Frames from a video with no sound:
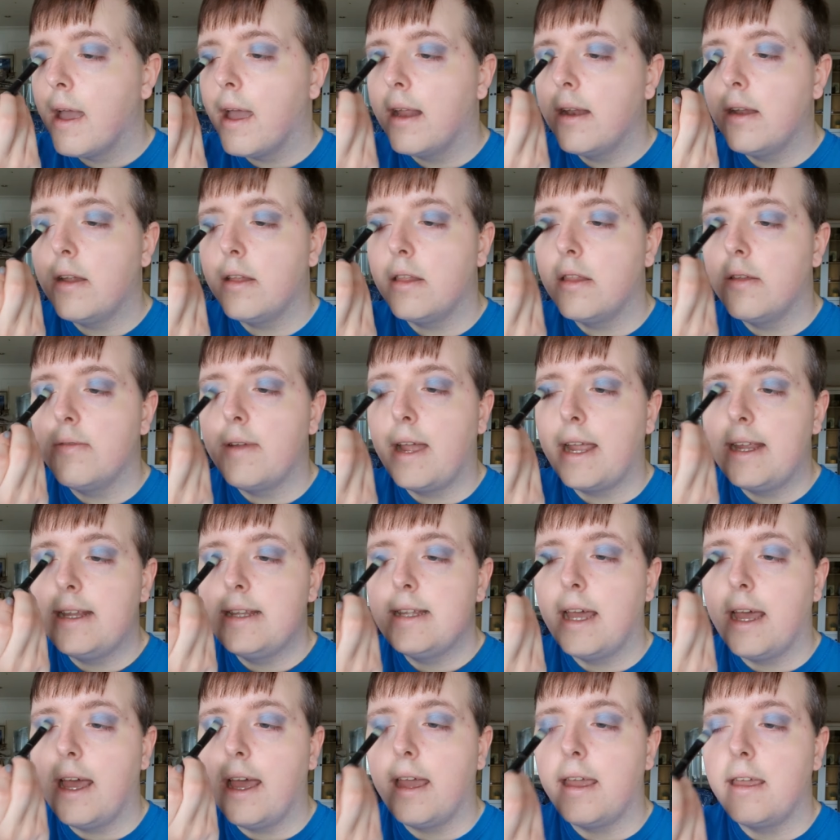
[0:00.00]
And on the
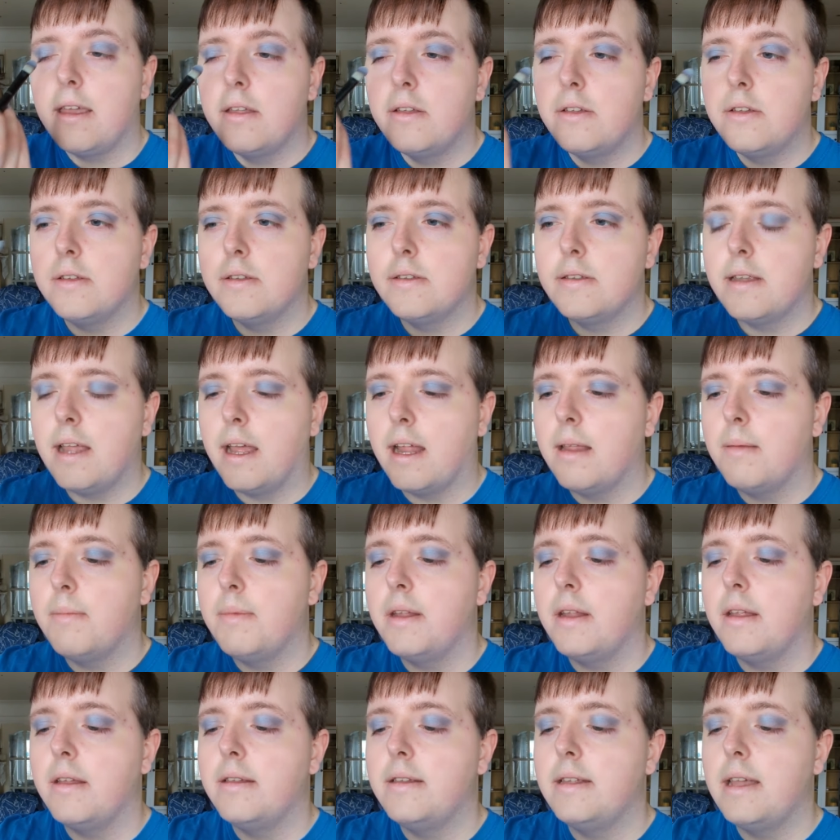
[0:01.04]
right eye, just add a
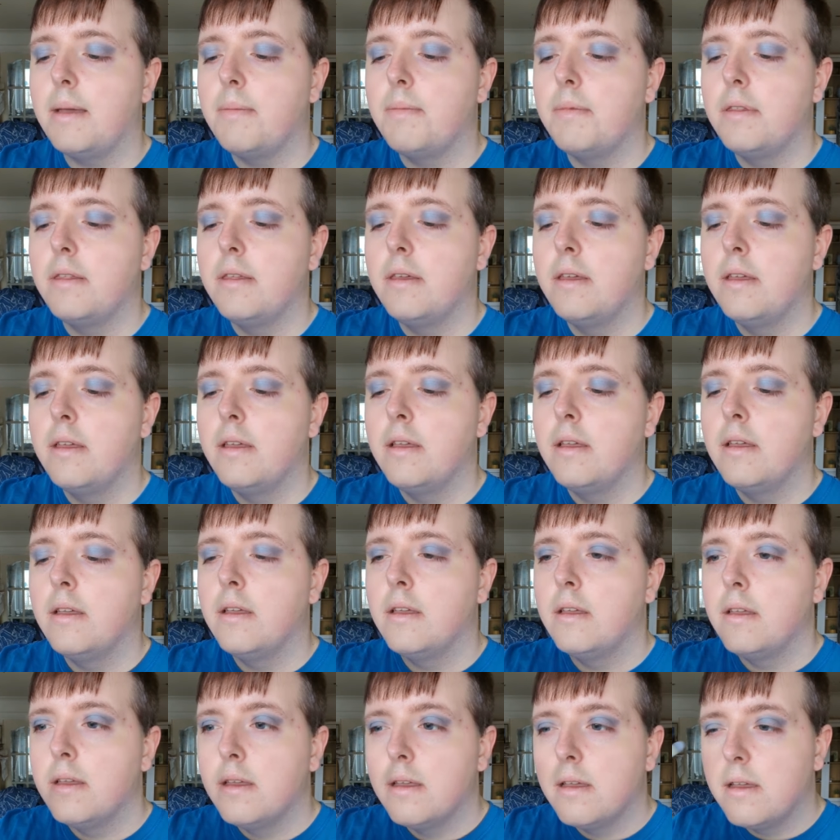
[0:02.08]
bit of depth,
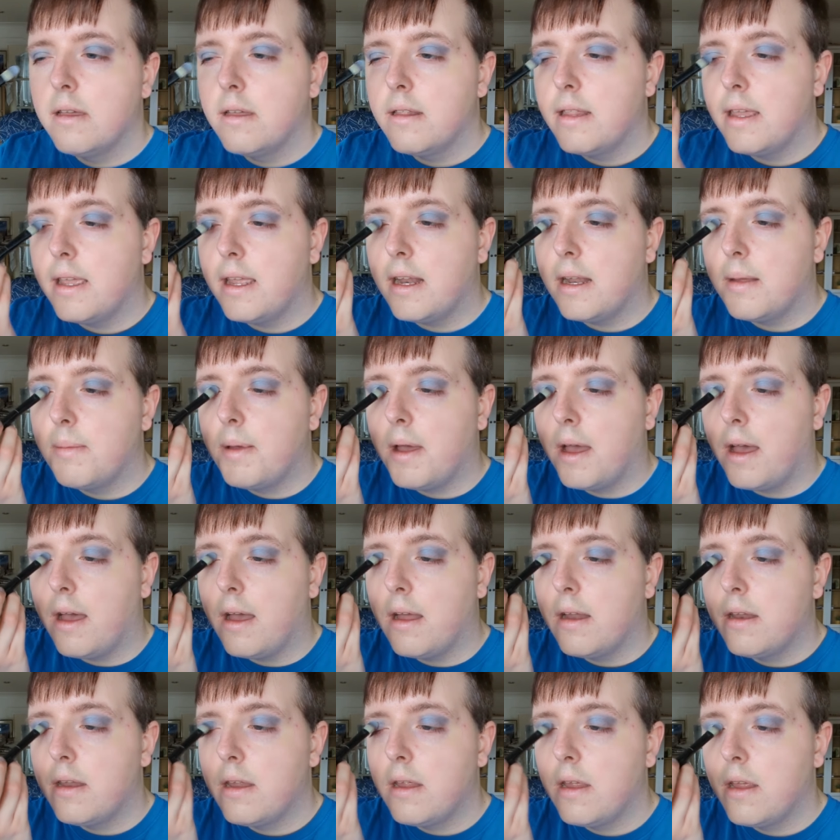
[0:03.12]
the inner
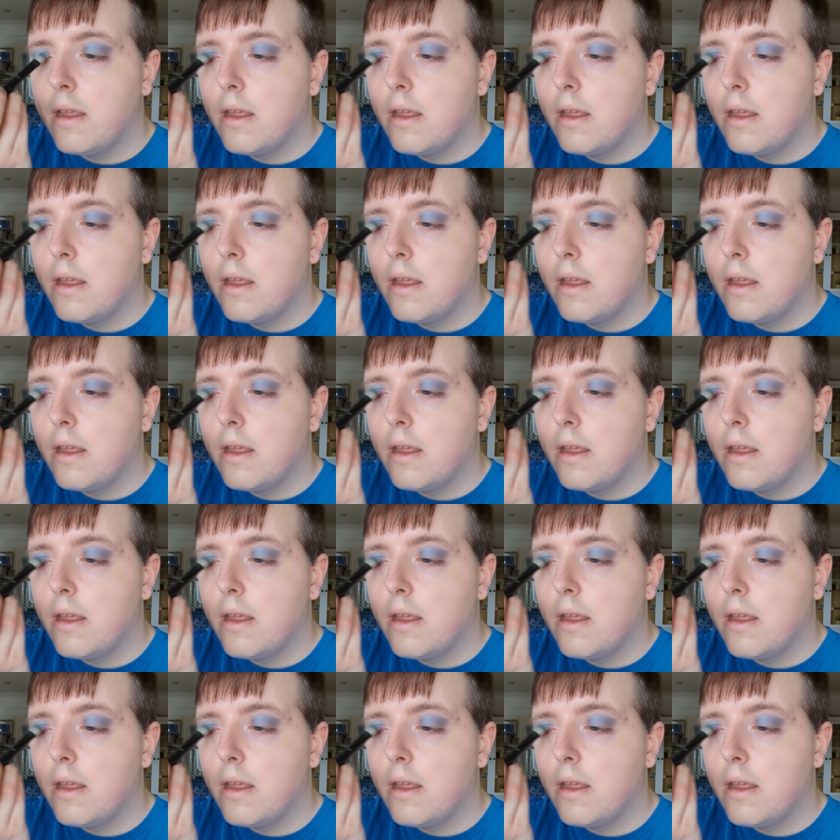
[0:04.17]
part.